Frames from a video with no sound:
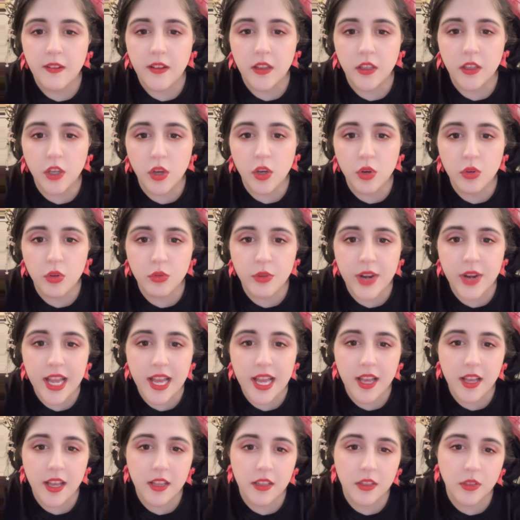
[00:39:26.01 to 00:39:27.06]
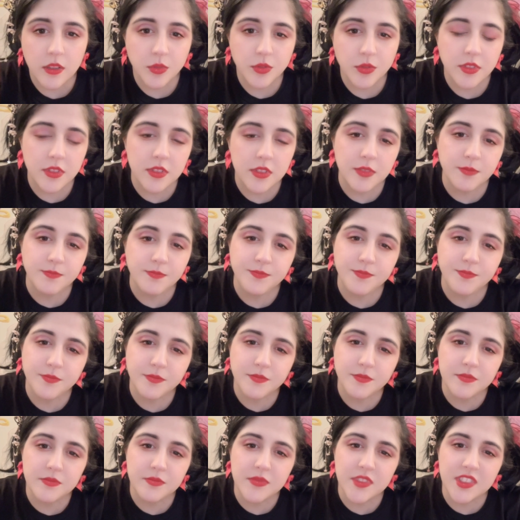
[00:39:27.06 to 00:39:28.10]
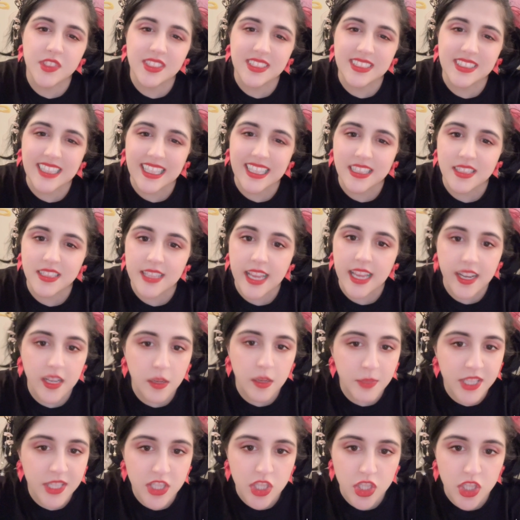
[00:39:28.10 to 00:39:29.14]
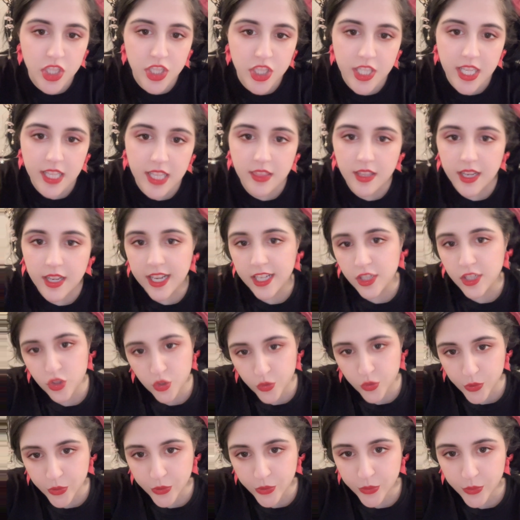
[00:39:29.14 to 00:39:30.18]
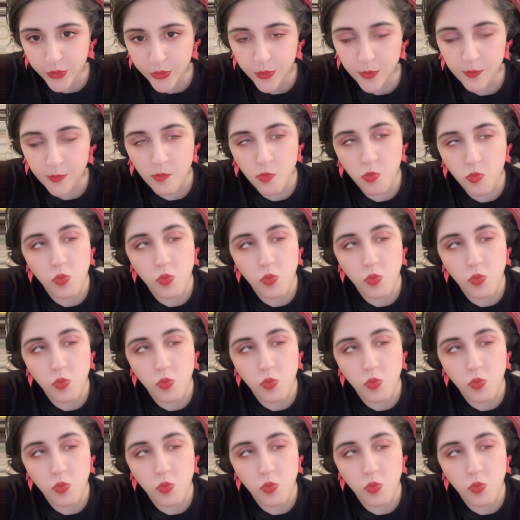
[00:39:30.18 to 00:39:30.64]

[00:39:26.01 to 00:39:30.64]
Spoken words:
go around just, like, saying a bunch of shit that ain't true.